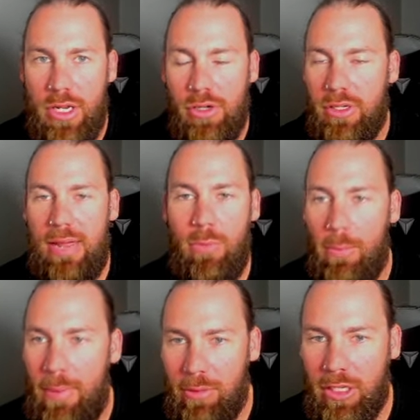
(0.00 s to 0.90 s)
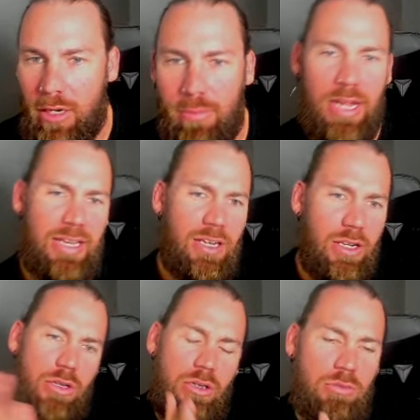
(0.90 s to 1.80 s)
on there, more people are going to play it. They're going,
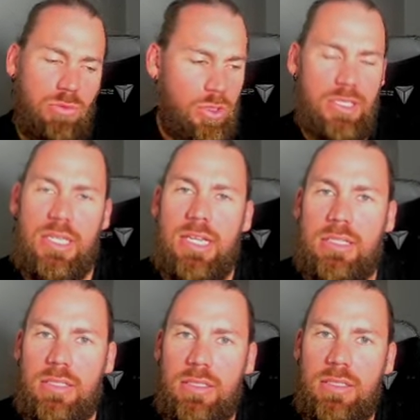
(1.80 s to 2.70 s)
oh, what is this?